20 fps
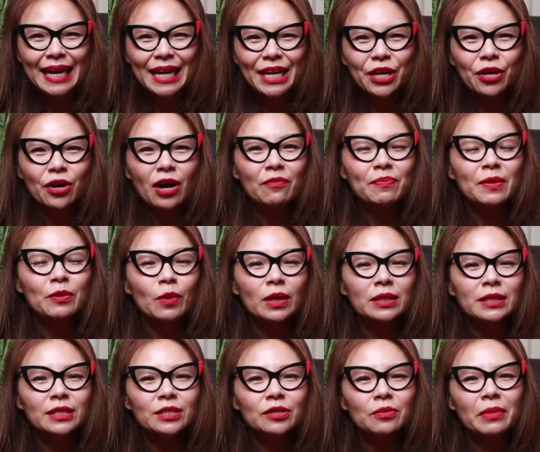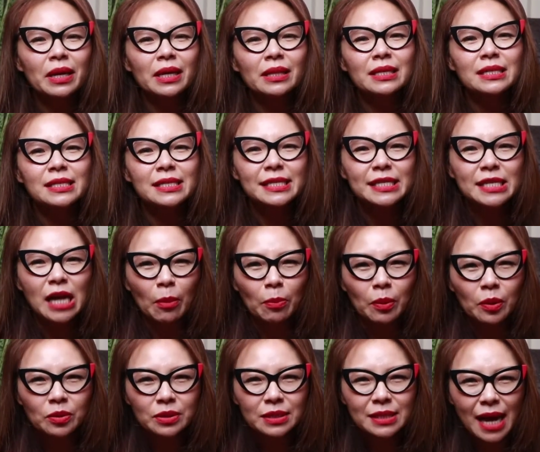You know, I've been wanting to make this
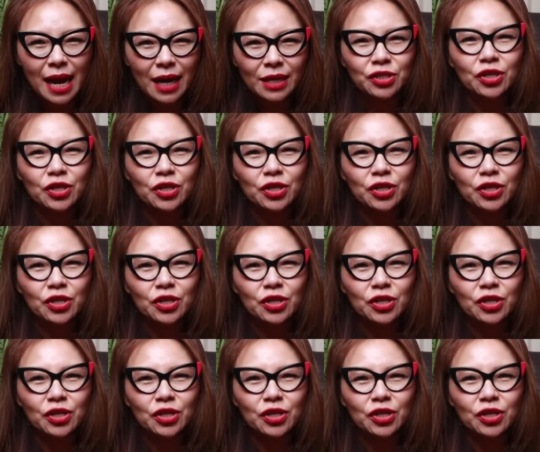double dark